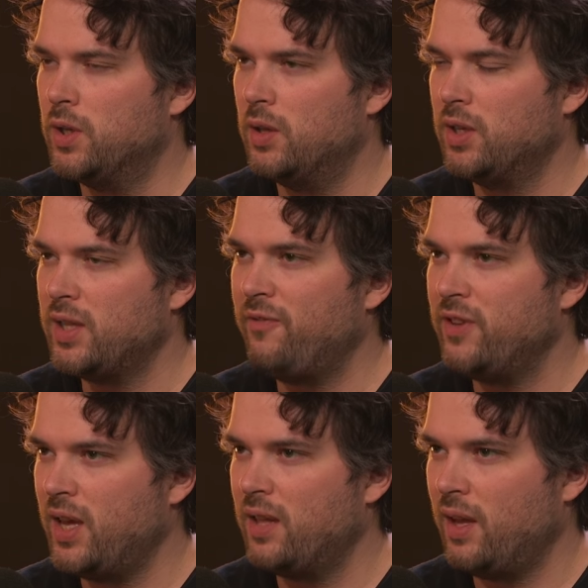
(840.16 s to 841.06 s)
because that,
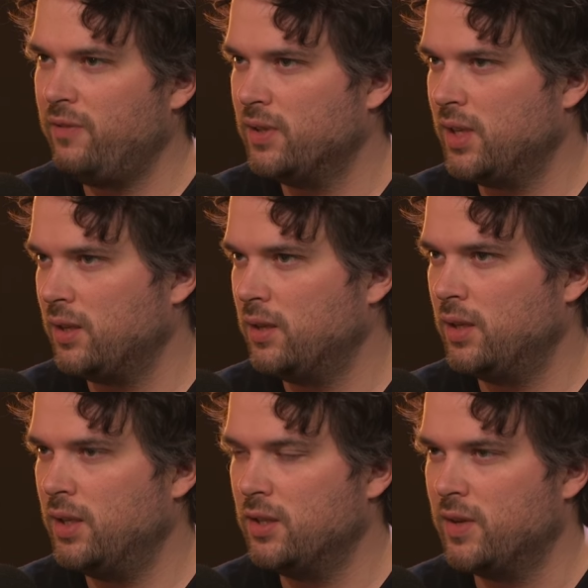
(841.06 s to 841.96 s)
that that feels like a,
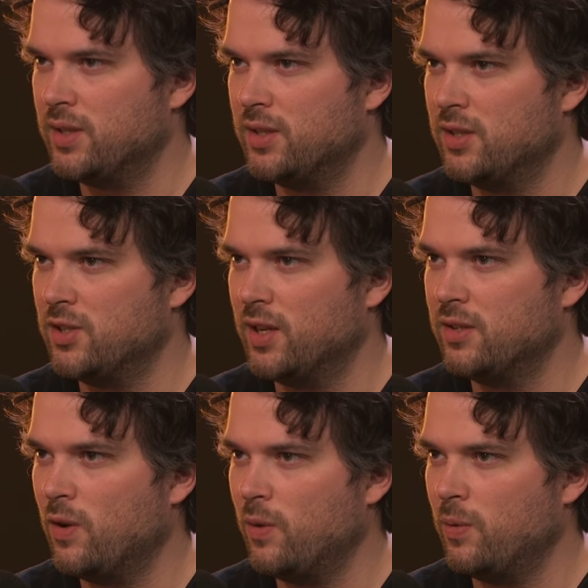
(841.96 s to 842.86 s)
an interesting decision on its
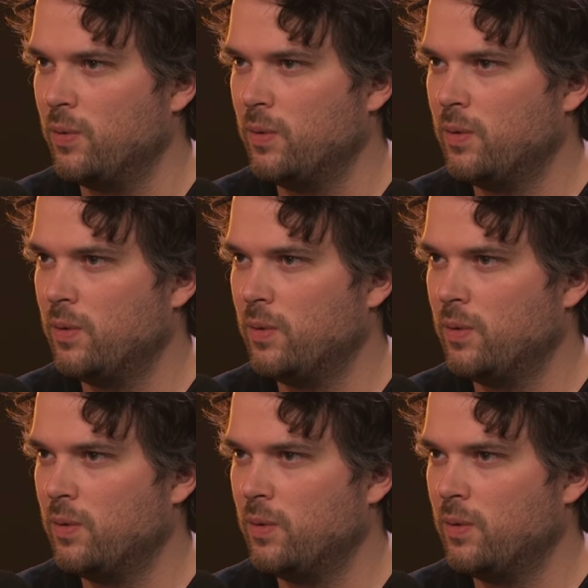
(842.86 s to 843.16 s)
own.